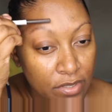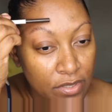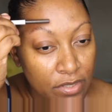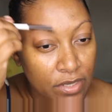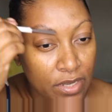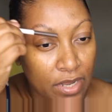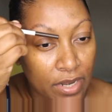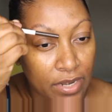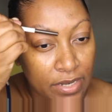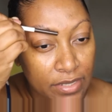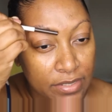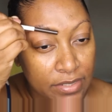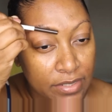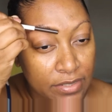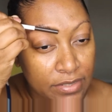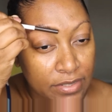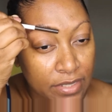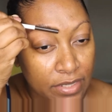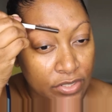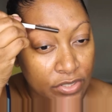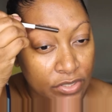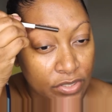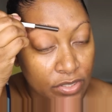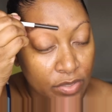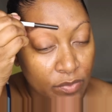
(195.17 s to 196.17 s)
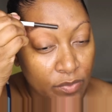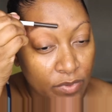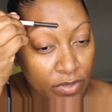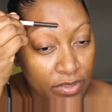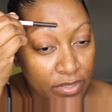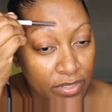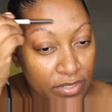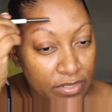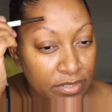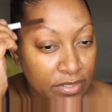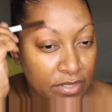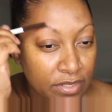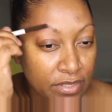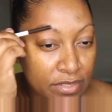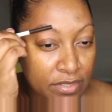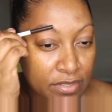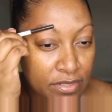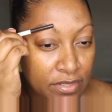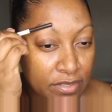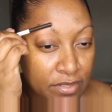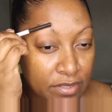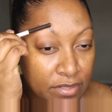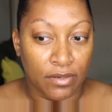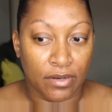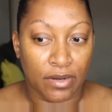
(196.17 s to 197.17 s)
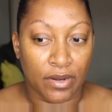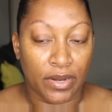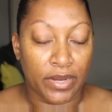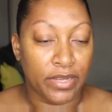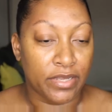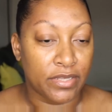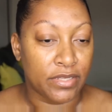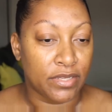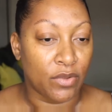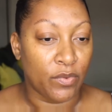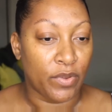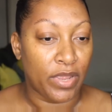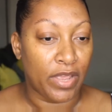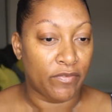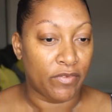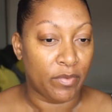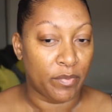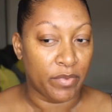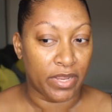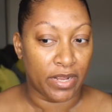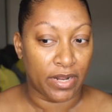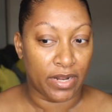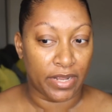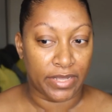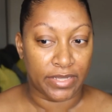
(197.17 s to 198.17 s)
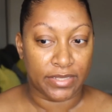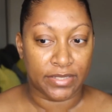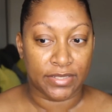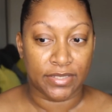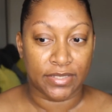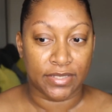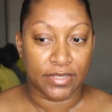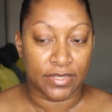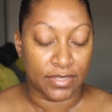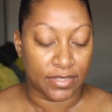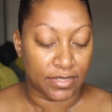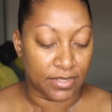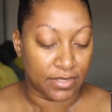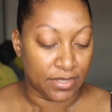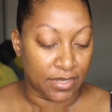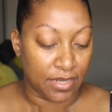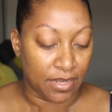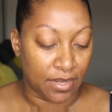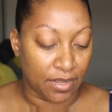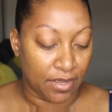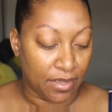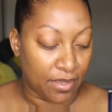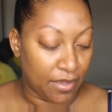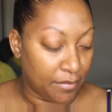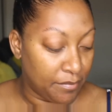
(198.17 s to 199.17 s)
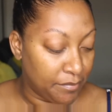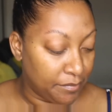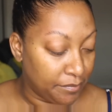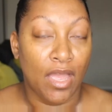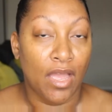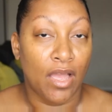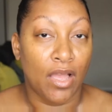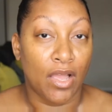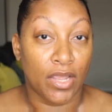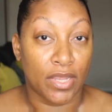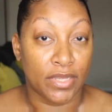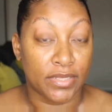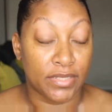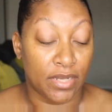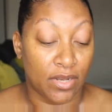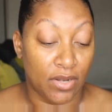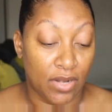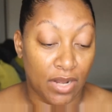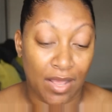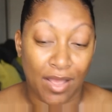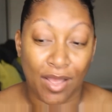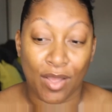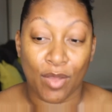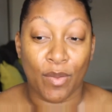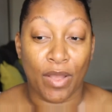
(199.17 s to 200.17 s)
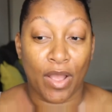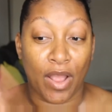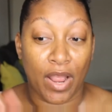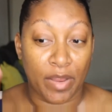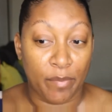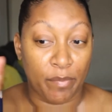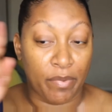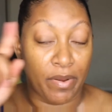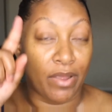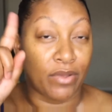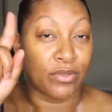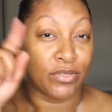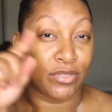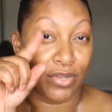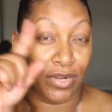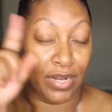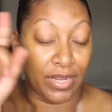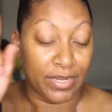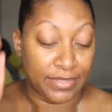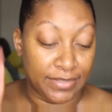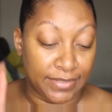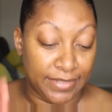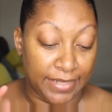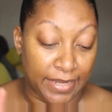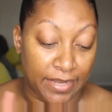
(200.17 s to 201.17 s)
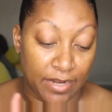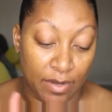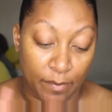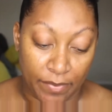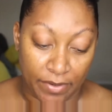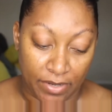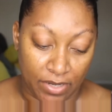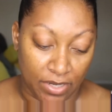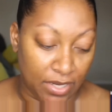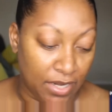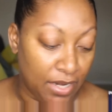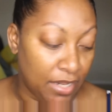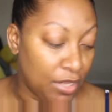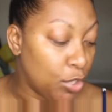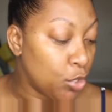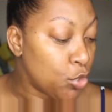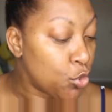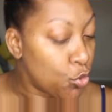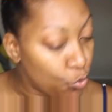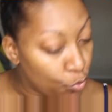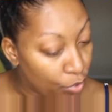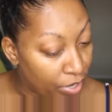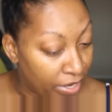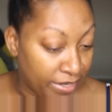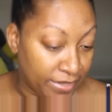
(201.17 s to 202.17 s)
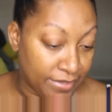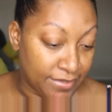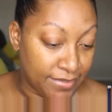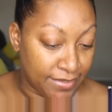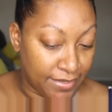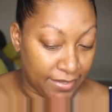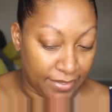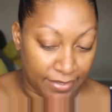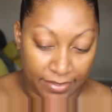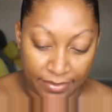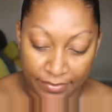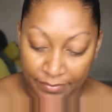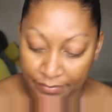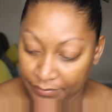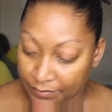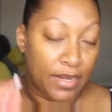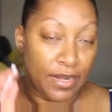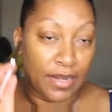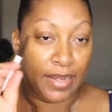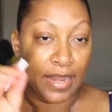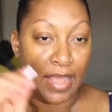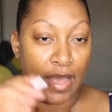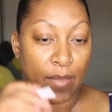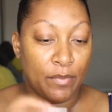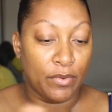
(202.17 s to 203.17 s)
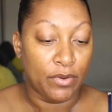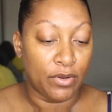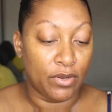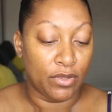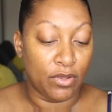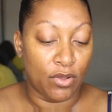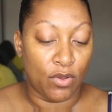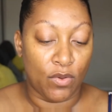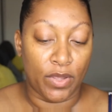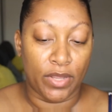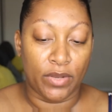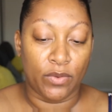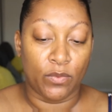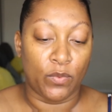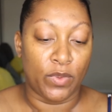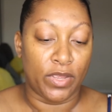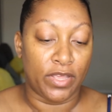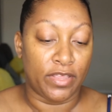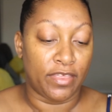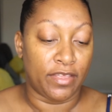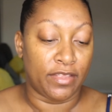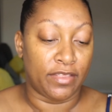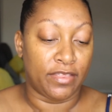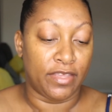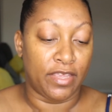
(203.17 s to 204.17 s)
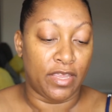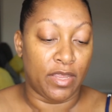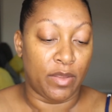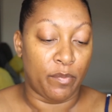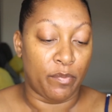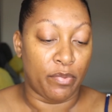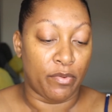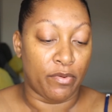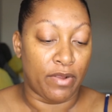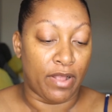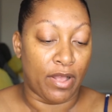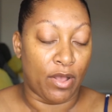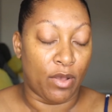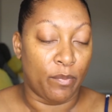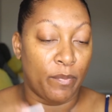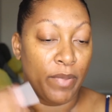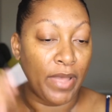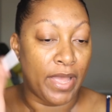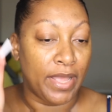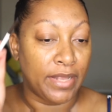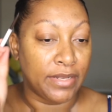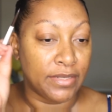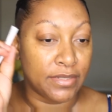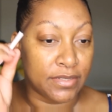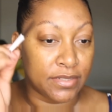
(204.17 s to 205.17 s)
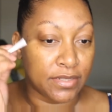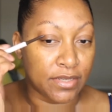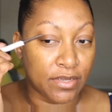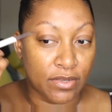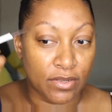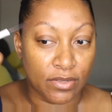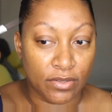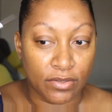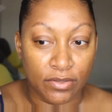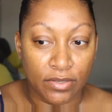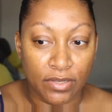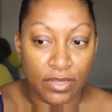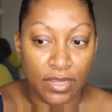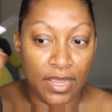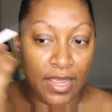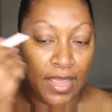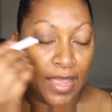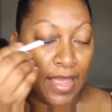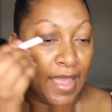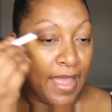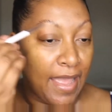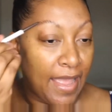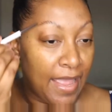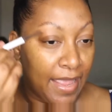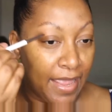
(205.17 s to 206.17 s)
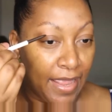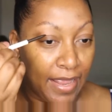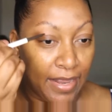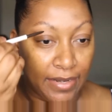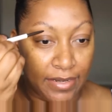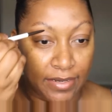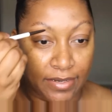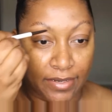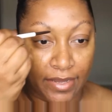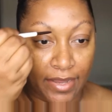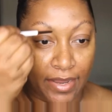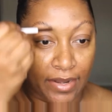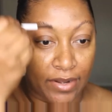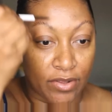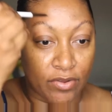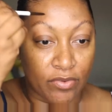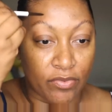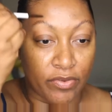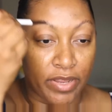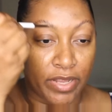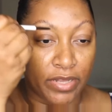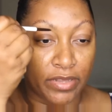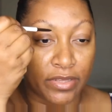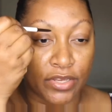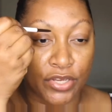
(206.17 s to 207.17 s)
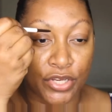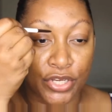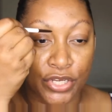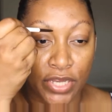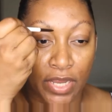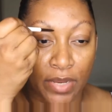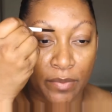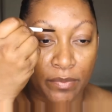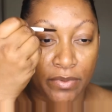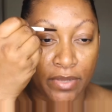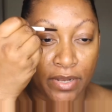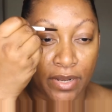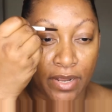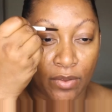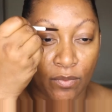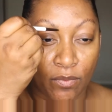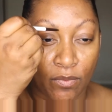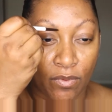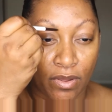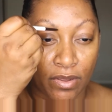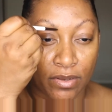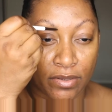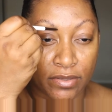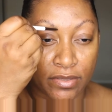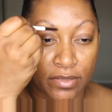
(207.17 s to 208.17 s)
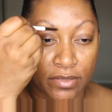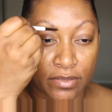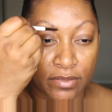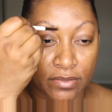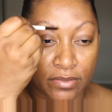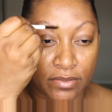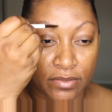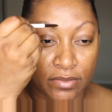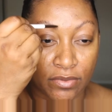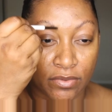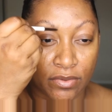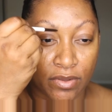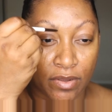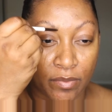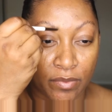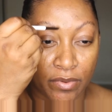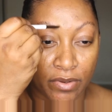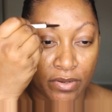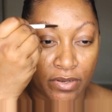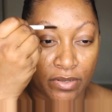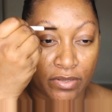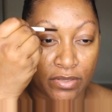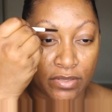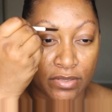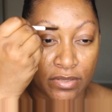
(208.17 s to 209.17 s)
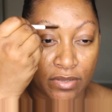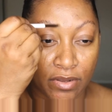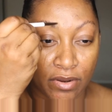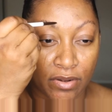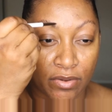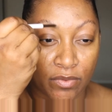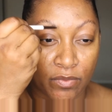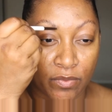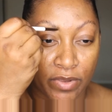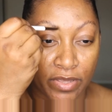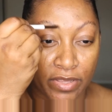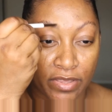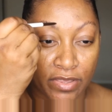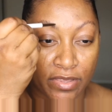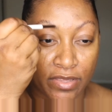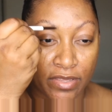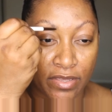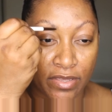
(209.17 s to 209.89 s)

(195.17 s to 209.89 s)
and that's essentially what this is. Alright, so we have them kind of like stuck up. I guess another eyebrows are like sticking up and looking a little crazy. Now I'm going to go in with the brow pencil and kind of create the shape that I want. So I'm going to start with